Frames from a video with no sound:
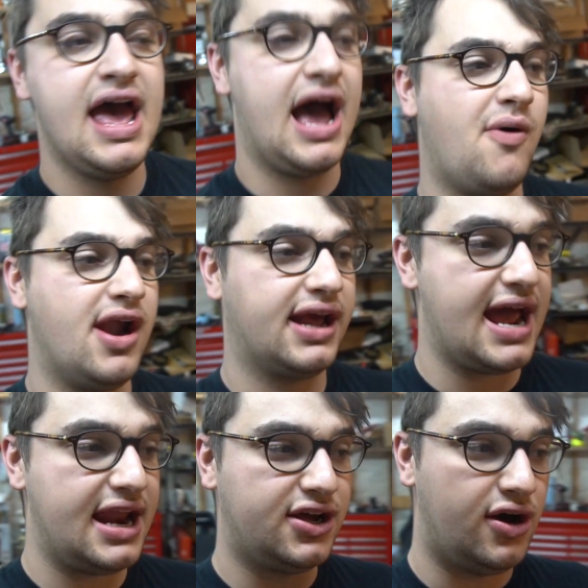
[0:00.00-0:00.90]
I want to
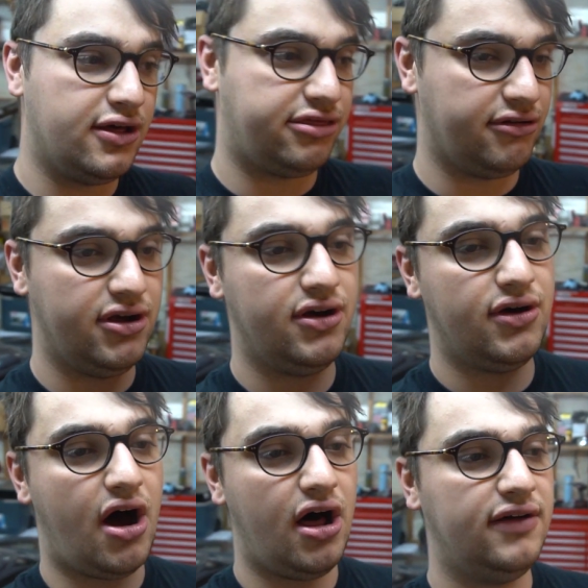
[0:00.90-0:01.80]
kind of go through
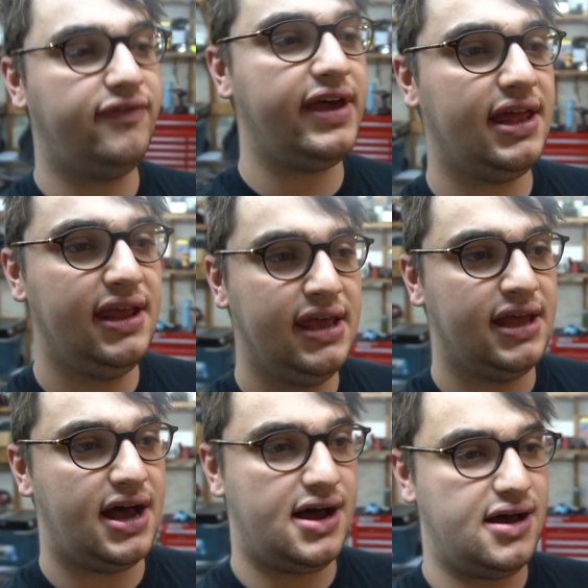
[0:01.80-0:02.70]
all of it.
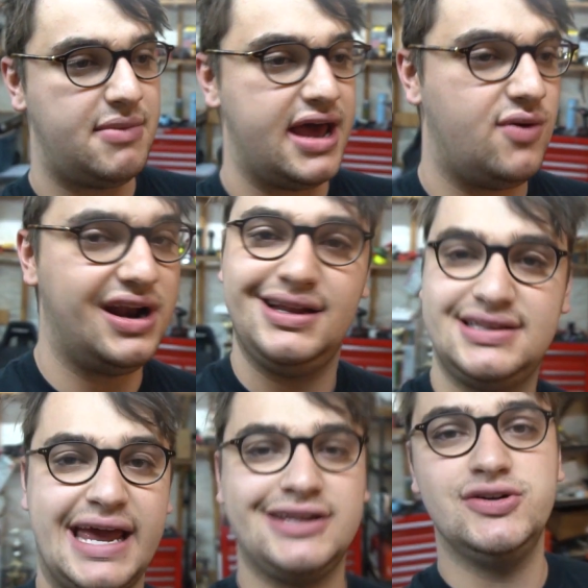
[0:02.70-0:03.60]
I don't want it to
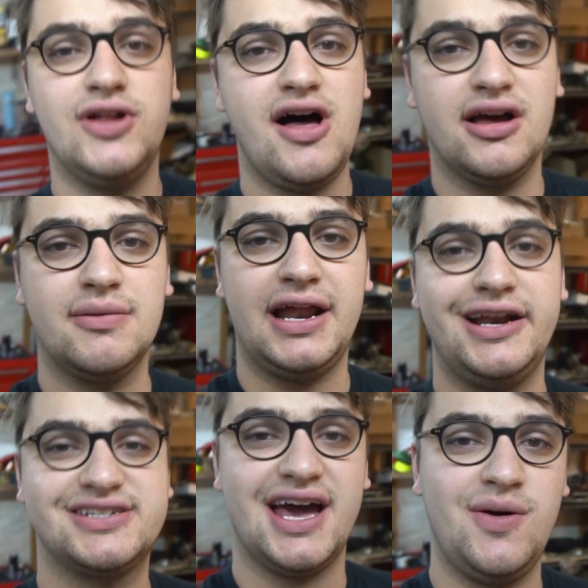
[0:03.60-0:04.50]
take too long, but I
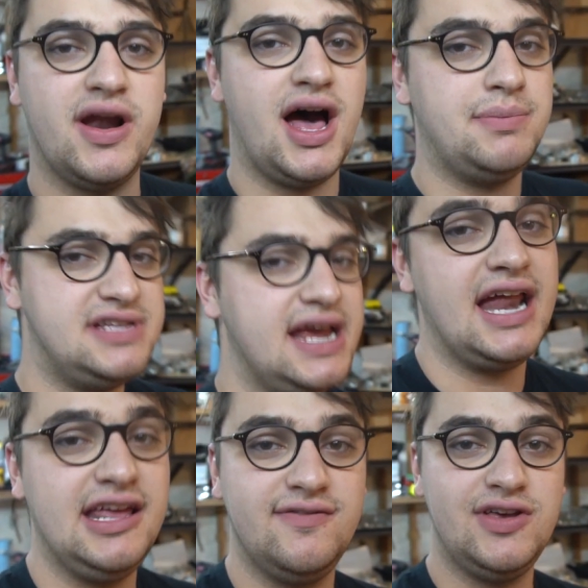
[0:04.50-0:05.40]
just kind of want to update
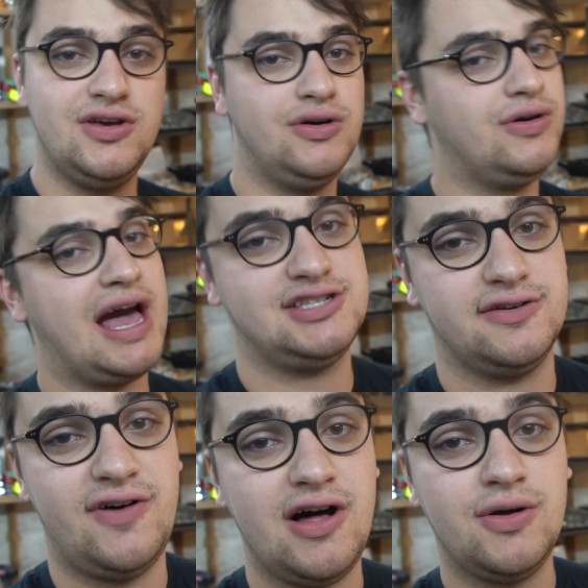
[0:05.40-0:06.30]
any of you who guys are
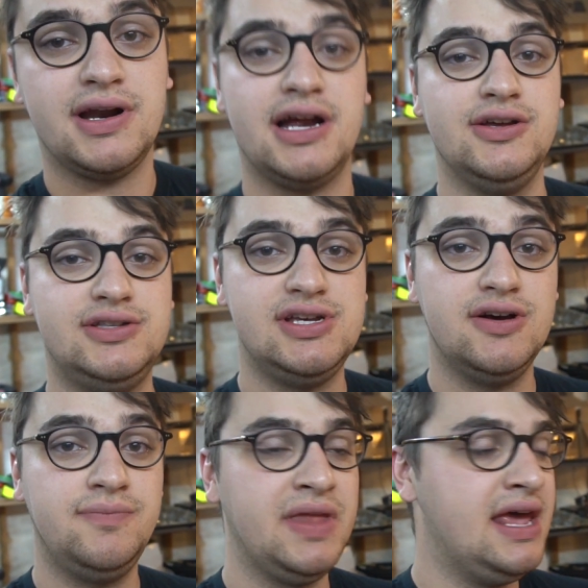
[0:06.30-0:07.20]
following on
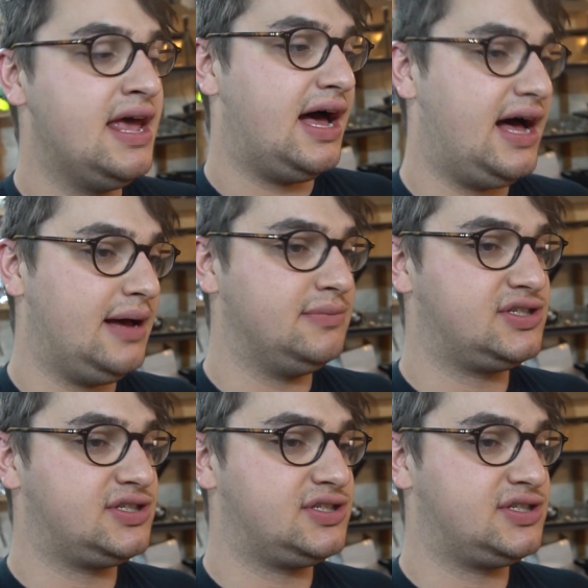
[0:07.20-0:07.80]
YouTube.